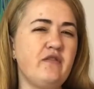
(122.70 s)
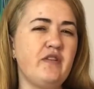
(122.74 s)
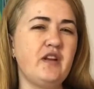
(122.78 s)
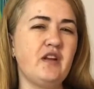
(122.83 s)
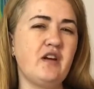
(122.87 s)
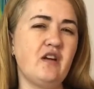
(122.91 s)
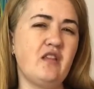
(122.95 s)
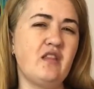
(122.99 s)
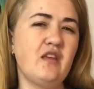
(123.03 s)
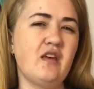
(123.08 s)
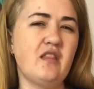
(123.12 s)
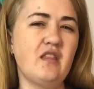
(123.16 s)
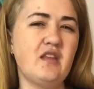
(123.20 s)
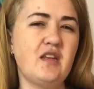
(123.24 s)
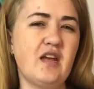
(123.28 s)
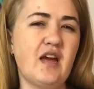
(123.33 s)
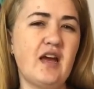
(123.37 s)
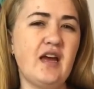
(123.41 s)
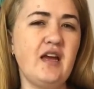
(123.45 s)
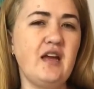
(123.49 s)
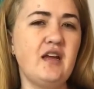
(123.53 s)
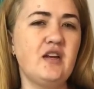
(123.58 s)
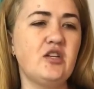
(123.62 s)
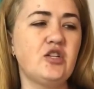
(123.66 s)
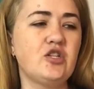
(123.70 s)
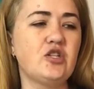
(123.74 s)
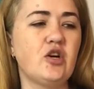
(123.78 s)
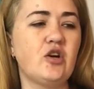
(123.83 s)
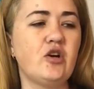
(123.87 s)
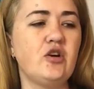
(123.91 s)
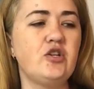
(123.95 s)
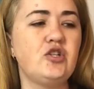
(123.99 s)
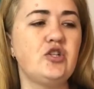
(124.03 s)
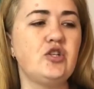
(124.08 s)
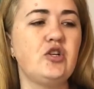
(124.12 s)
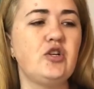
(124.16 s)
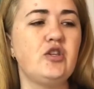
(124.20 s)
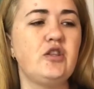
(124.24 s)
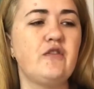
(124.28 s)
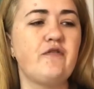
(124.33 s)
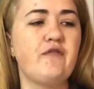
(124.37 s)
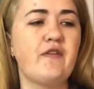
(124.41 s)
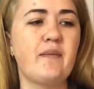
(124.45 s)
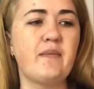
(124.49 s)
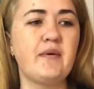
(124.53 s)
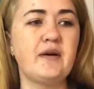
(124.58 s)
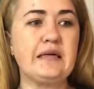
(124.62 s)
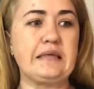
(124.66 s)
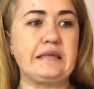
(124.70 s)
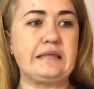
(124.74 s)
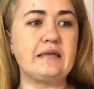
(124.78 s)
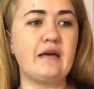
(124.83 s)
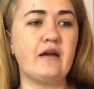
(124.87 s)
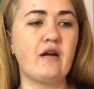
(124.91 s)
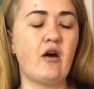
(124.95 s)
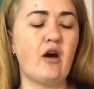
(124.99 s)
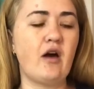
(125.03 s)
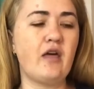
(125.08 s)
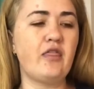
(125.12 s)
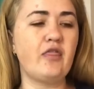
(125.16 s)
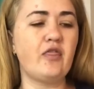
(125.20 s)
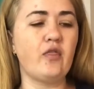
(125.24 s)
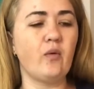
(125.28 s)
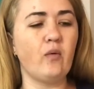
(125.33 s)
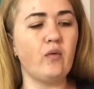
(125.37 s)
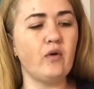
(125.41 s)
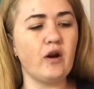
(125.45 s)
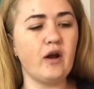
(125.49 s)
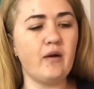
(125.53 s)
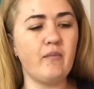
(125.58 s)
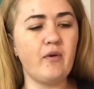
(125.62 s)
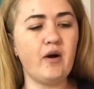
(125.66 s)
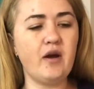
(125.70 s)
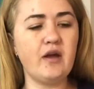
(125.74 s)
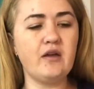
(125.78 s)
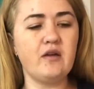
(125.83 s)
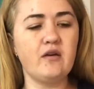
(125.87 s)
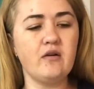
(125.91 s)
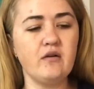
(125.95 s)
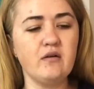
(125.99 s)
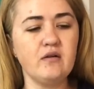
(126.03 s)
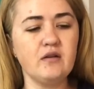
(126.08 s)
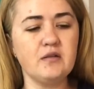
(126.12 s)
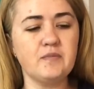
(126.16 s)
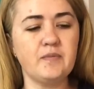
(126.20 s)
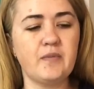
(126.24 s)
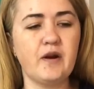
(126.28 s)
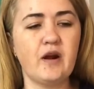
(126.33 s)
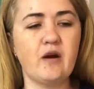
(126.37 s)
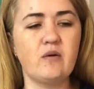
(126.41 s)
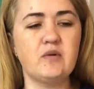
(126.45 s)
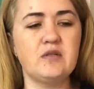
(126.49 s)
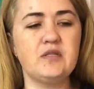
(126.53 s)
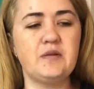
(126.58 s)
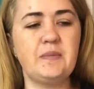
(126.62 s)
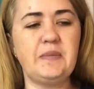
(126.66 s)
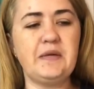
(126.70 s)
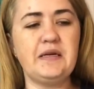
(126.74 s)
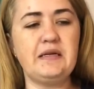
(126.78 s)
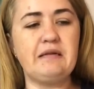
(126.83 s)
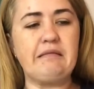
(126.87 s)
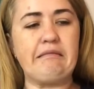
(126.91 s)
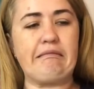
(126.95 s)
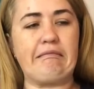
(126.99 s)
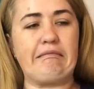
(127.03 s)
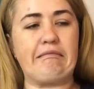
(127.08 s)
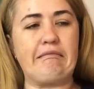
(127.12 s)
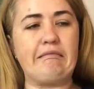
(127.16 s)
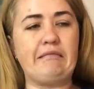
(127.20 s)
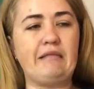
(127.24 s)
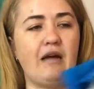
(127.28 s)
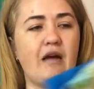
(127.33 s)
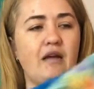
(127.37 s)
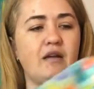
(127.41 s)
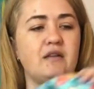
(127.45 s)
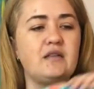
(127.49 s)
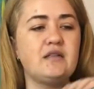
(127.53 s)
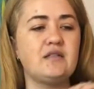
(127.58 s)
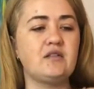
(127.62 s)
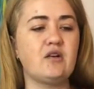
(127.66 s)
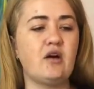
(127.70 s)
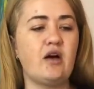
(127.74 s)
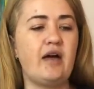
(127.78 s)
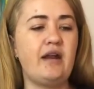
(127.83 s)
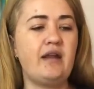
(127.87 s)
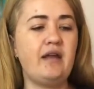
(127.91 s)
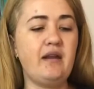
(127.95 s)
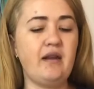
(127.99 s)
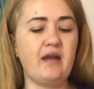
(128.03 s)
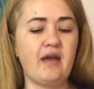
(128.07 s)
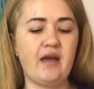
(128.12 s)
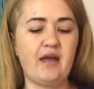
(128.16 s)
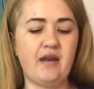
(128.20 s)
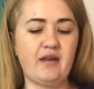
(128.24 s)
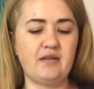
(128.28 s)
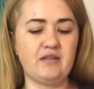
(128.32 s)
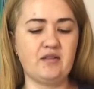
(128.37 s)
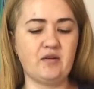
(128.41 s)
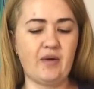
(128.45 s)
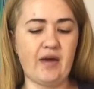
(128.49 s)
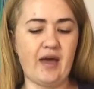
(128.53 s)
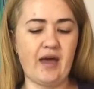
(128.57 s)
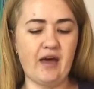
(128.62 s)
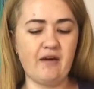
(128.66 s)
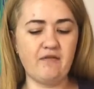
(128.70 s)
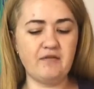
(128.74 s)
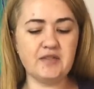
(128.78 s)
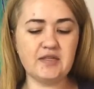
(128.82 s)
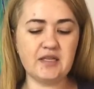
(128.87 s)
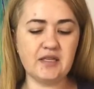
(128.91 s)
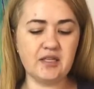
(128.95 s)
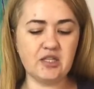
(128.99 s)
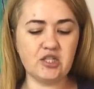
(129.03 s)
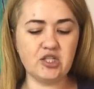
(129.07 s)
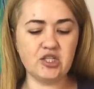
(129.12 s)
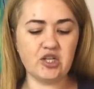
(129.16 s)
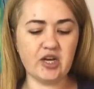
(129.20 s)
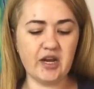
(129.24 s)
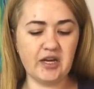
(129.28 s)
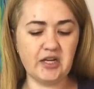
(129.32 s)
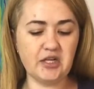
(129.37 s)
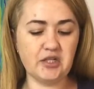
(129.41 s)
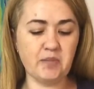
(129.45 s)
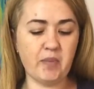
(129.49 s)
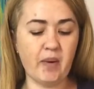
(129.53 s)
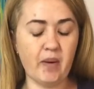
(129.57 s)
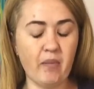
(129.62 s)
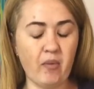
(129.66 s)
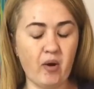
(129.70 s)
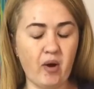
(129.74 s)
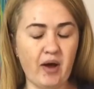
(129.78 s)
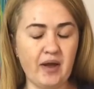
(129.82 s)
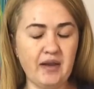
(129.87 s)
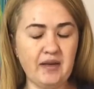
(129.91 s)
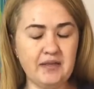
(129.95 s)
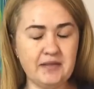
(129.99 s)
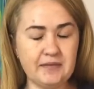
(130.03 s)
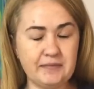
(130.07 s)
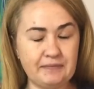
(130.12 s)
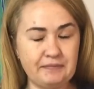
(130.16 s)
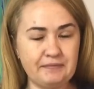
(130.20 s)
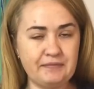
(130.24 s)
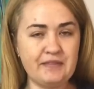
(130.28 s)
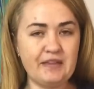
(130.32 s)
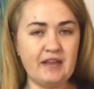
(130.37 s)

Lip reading: a video the other day and showed you the fabrics that I thought I might use, but I was a bit undecided, and so I have since changed my mind.